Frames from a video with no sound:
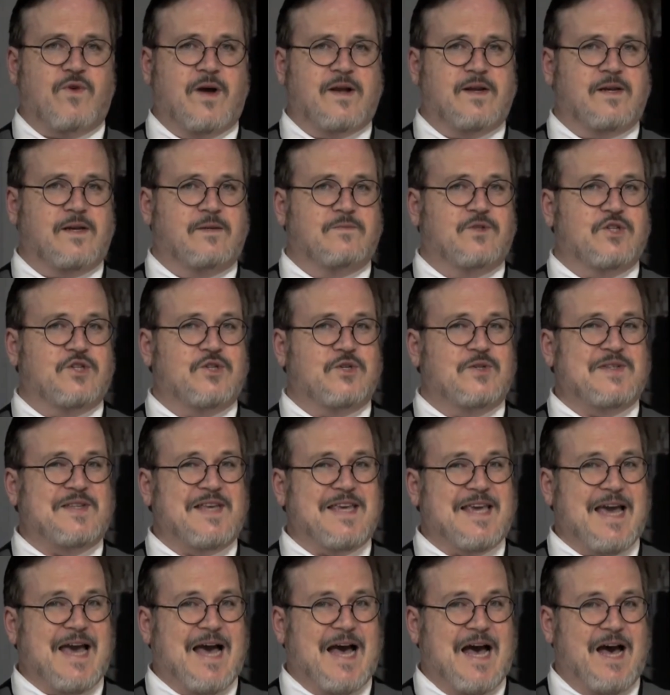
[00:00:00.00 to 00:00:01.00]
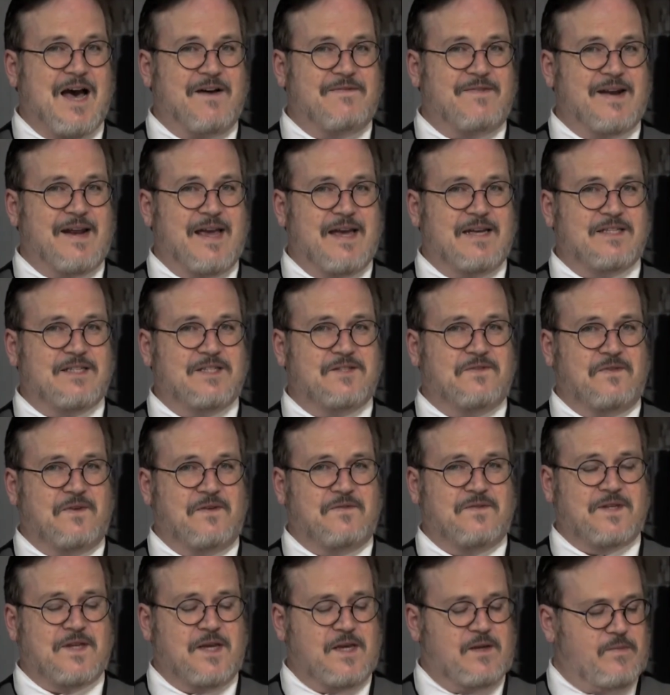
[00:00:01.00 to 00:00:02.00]
front, I'm just using half an ounce,
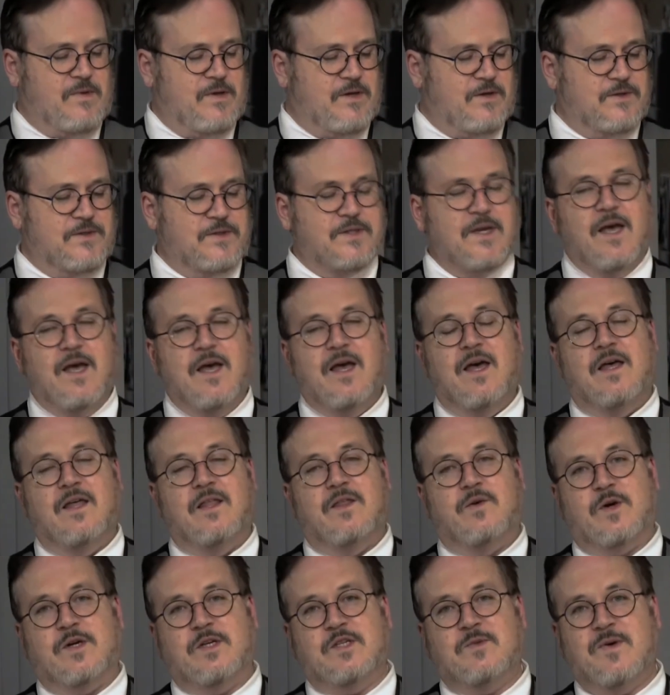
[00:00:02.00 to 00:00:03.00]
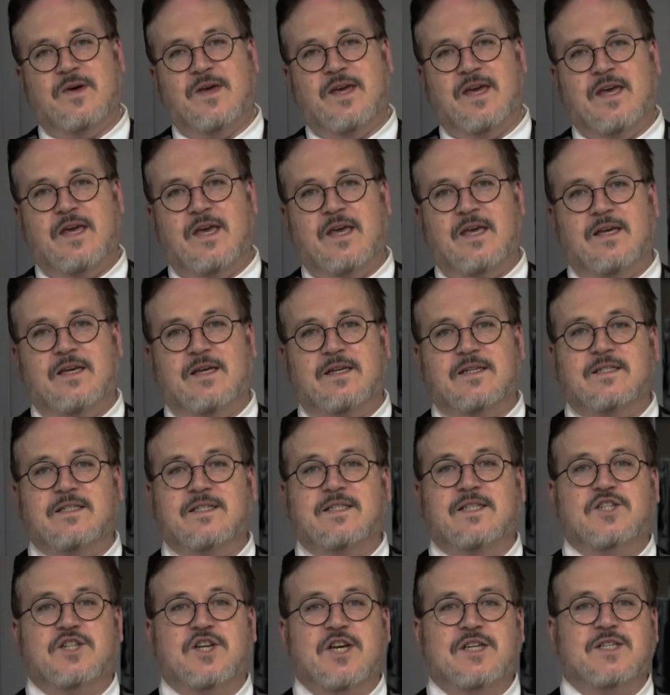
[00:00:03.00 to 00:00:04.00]
15 mils. The recipe
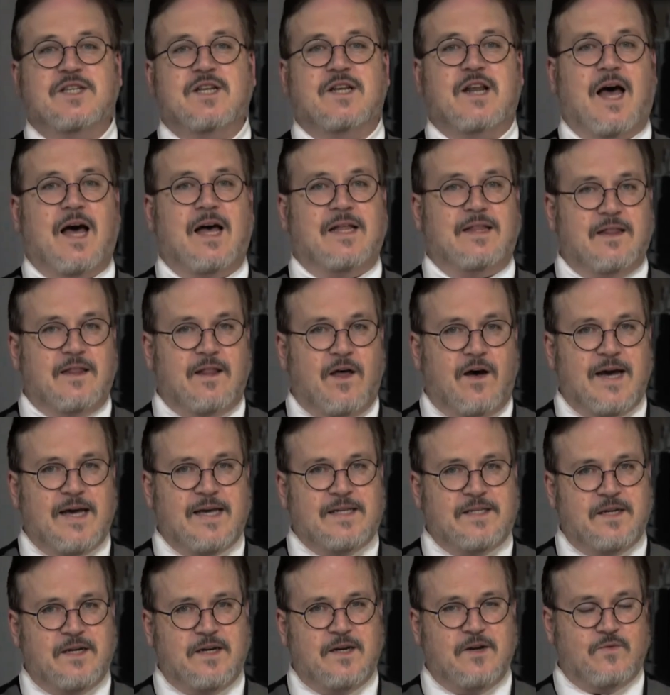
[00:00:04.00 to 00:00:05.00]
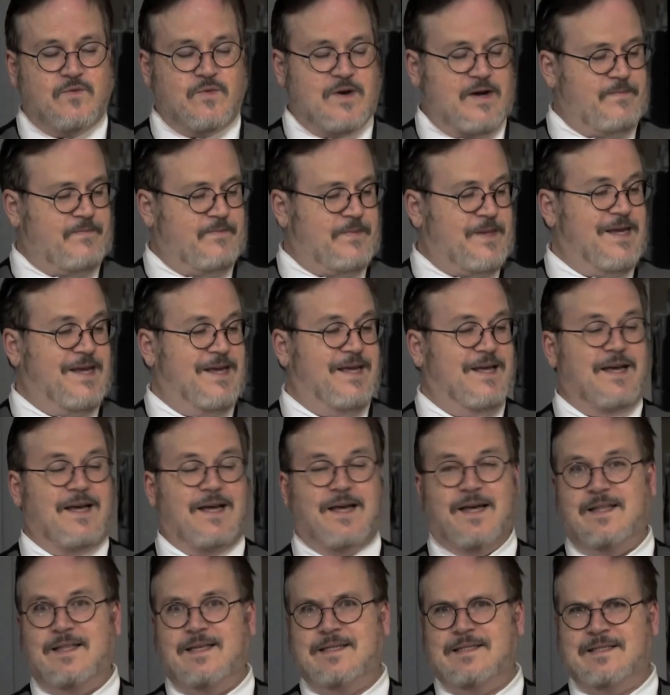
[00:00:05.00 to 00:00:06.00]
suggested a lighter rum.
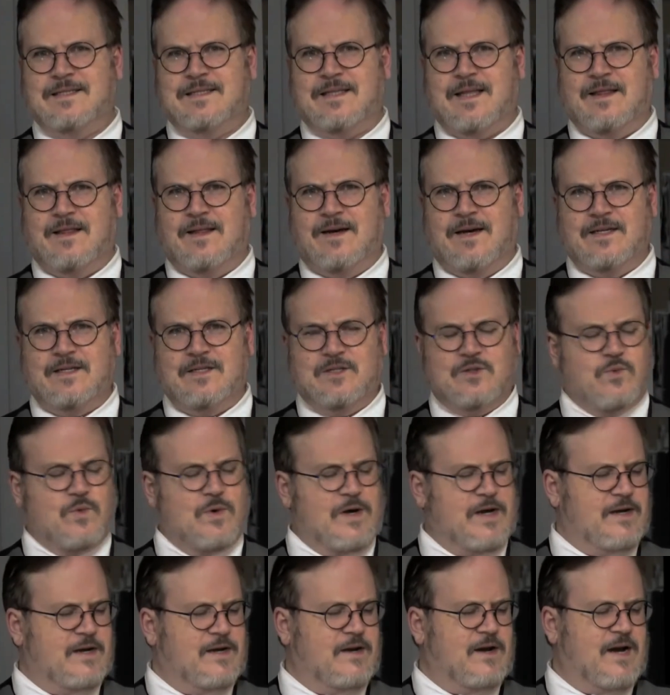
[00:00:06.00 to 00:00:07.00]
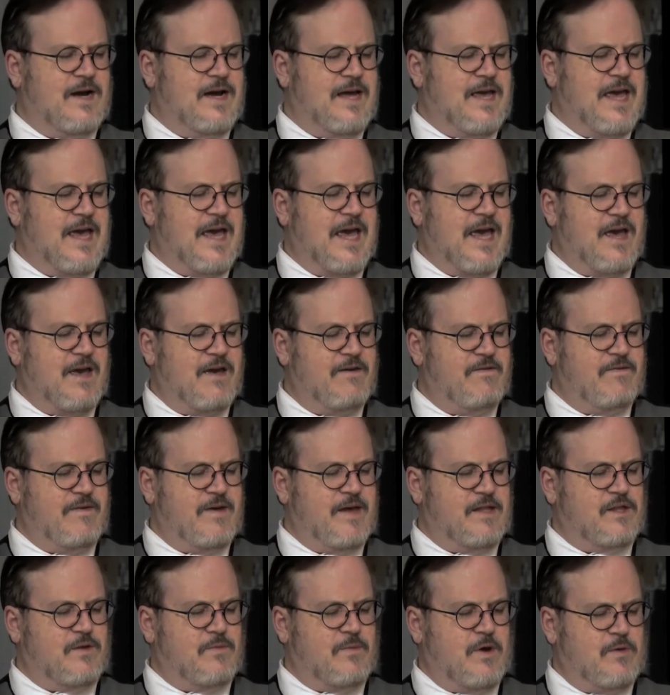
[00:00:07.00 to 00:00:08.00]
This is the lightest one I have
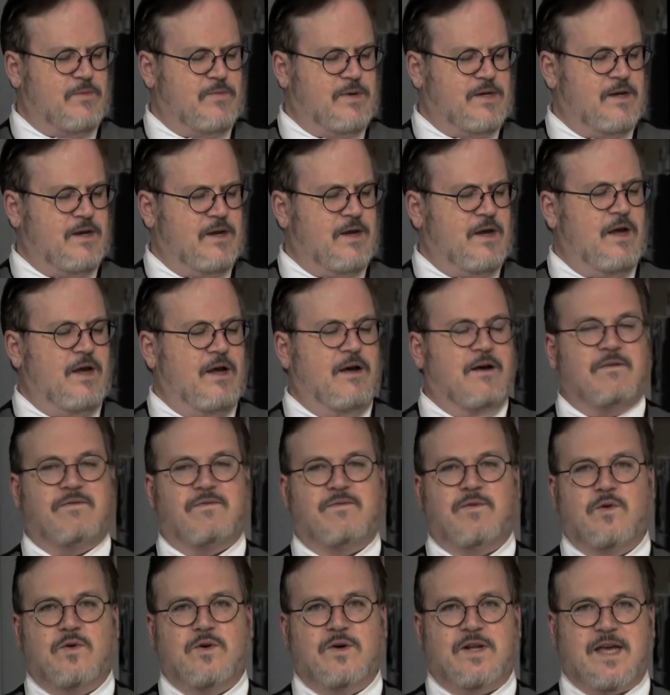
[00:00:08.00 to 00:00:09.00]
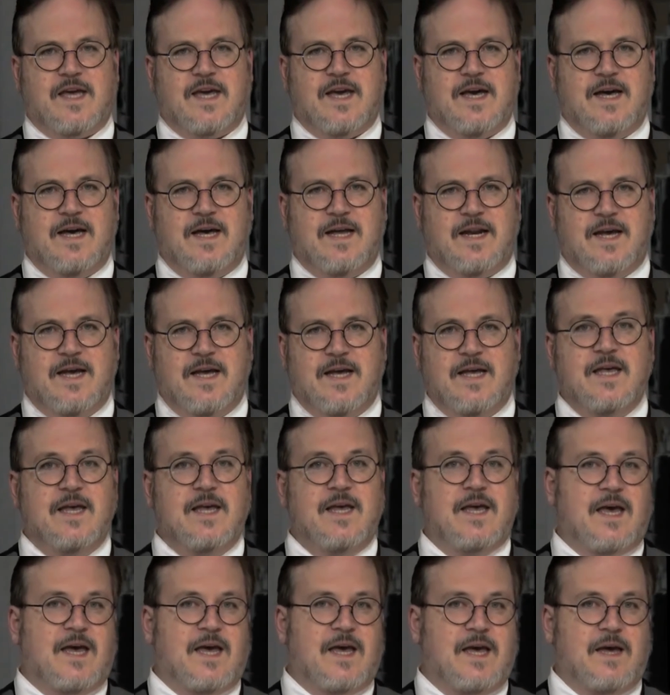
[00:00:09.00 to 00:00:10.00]
at the moment, a Flor de Cana.
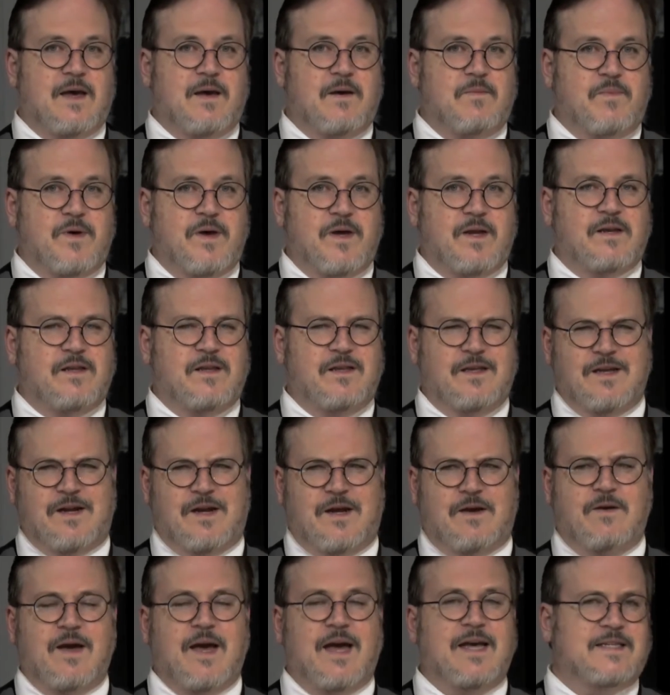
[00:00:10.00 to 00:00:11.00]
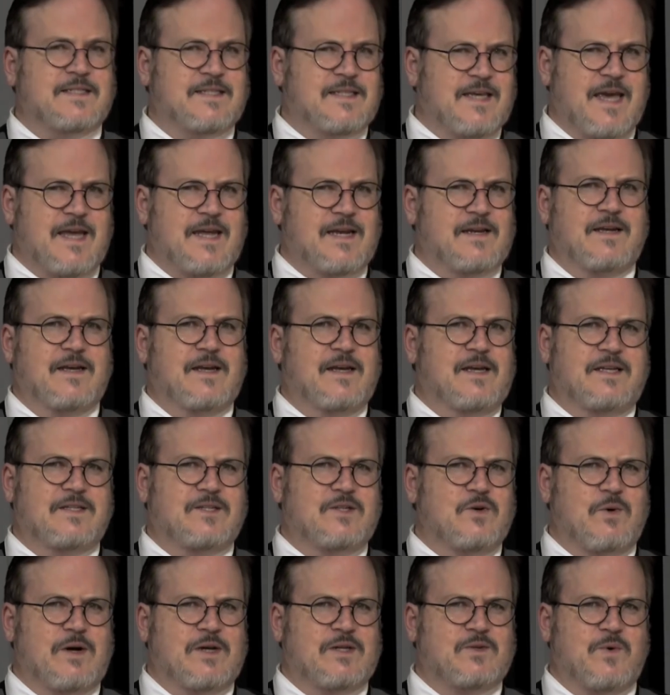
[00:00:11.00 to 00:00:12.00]
But as again, it's
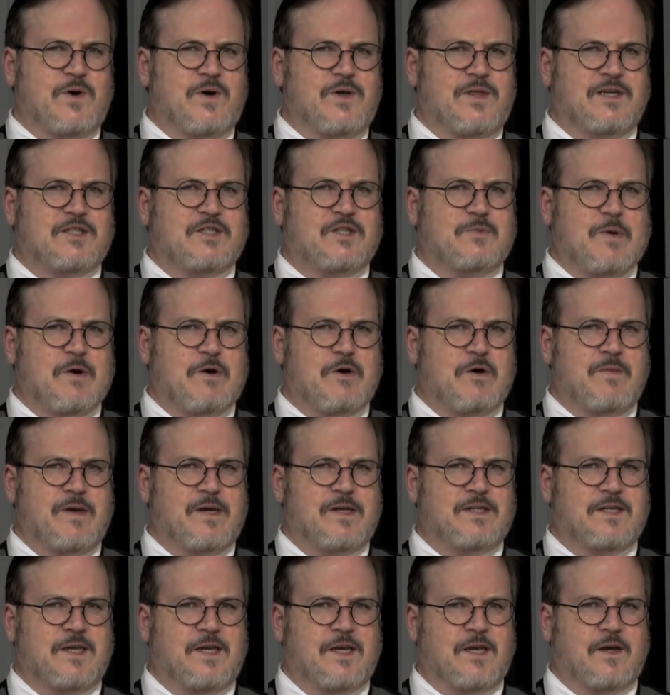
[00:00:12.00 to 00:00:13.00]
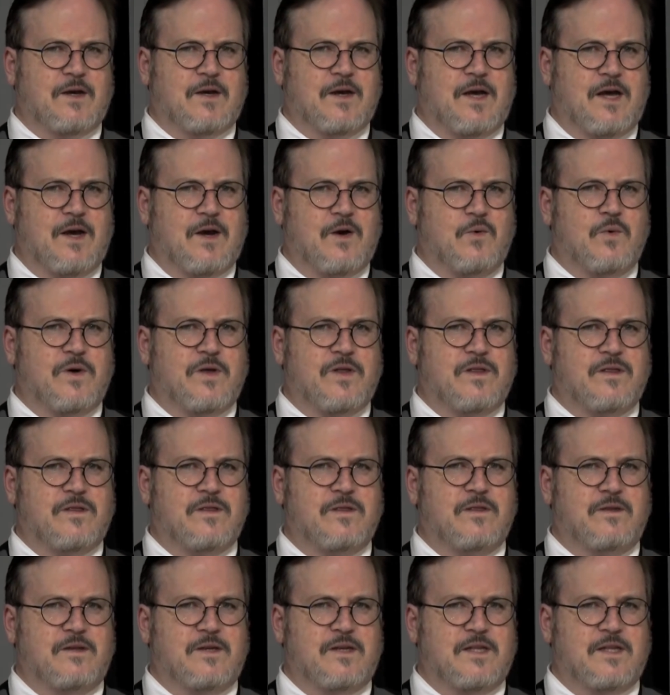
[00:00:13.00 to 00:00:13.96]
always worth experimenting with